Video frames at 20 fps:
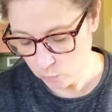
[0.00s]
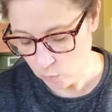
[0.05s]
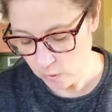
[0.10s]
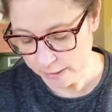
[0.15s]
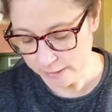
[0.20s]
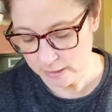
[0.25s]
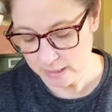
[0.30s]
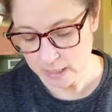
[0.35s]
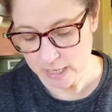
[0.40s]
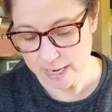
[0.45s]

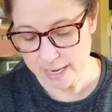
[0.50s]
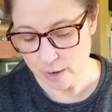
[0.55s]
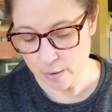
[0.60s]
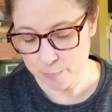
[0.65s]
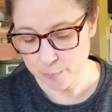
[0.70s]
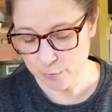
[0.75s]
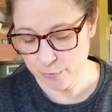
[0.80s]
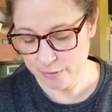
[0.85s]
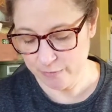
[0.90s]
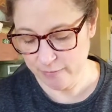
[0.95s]
one that I
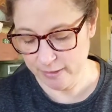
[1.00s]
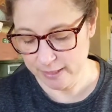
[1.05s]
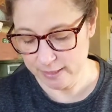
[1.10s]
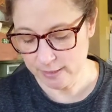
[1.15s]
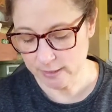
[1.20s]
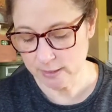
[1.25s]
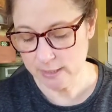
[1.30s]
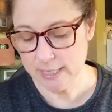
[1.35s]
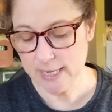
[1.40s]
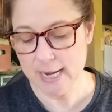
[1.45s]

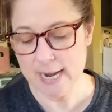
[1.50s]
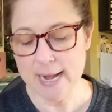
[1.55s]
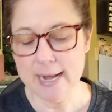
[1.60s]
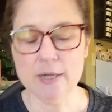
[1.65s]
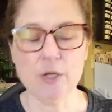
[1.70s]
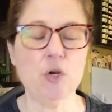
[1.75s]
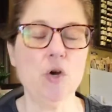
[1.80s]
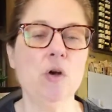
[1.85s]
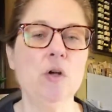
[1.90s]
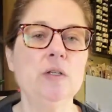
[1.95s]
previously
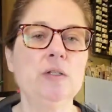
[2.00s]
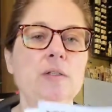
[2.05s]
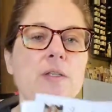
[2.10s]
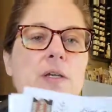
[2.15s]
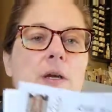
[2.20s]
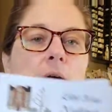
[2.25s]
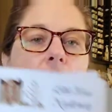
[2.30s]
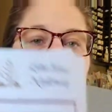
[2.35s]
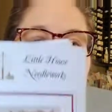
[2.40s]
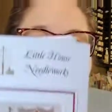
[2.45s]
had also,